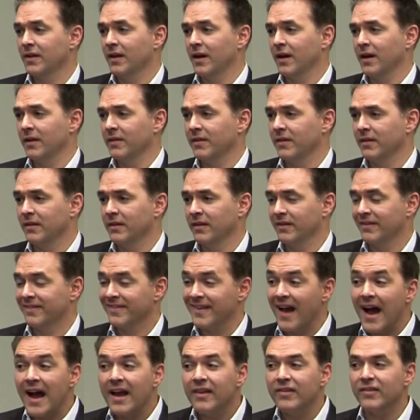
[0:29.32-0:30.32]
the
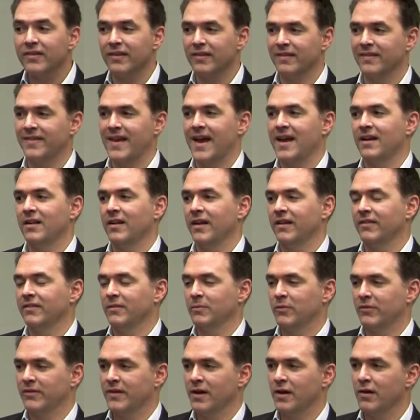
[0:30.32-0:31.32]
size of the satellites
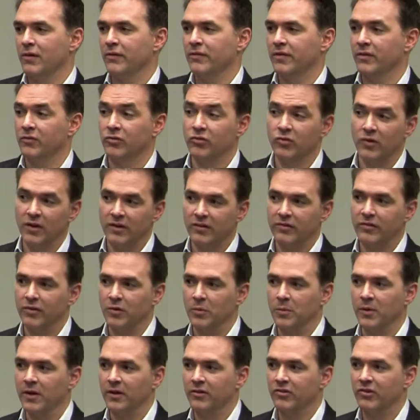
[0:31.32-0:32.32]
themselves have shrunk so
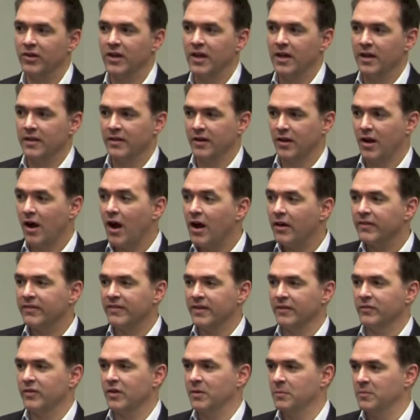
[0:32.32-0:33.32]
much, the costs
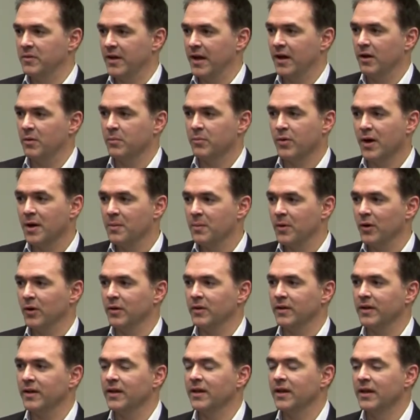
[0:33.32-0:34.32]
have come down primarily.